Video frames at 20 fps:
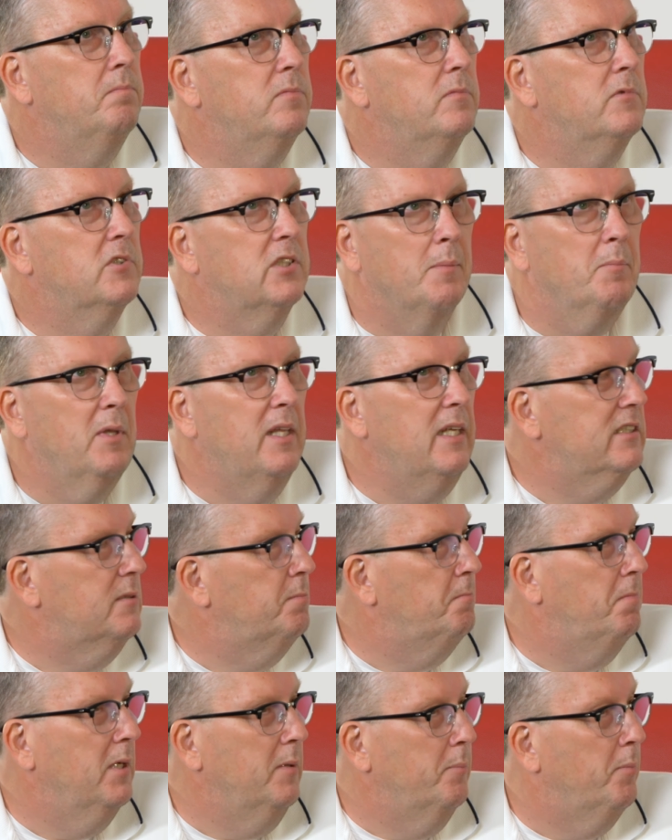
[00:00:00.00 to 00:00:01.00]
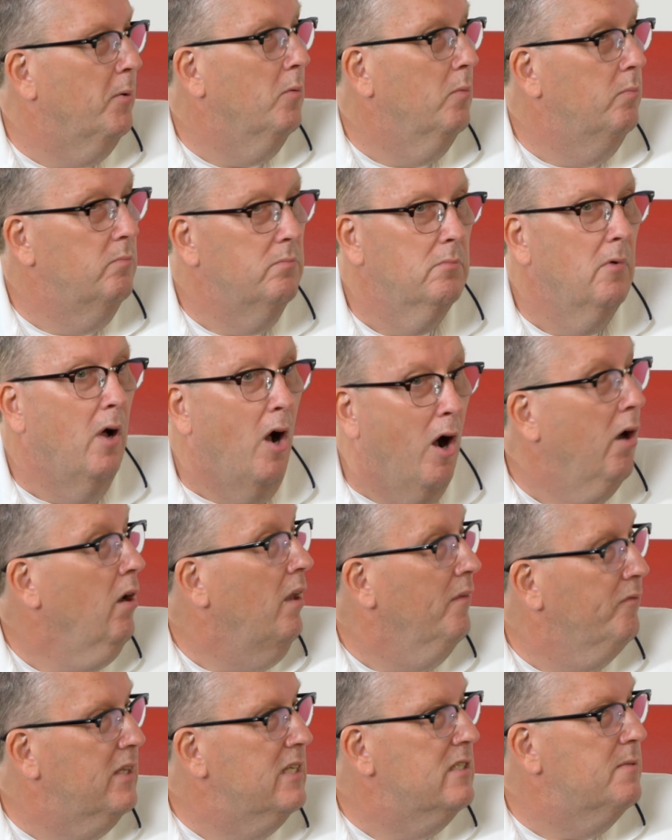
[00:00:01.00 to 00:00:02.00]
some of these people, all
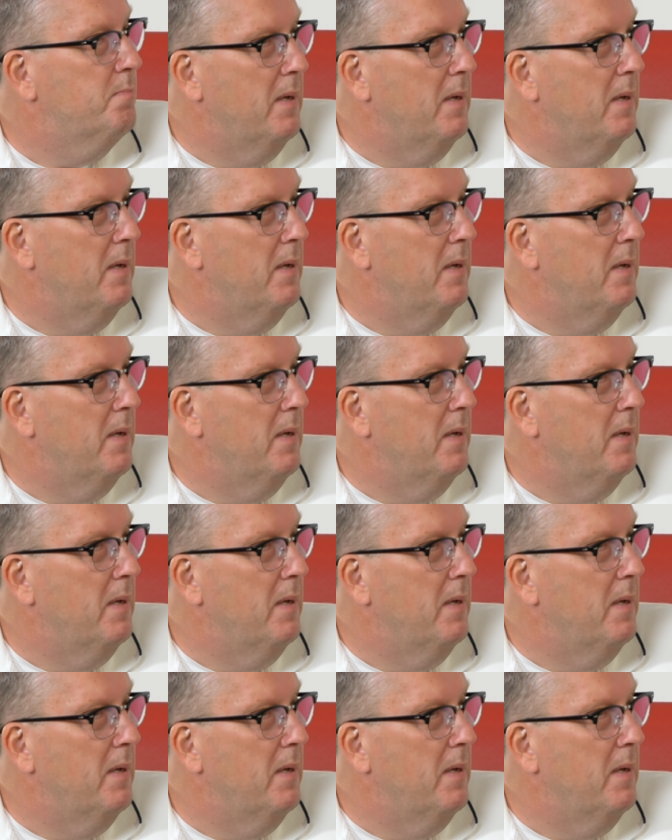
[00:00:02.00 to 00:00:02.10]
of these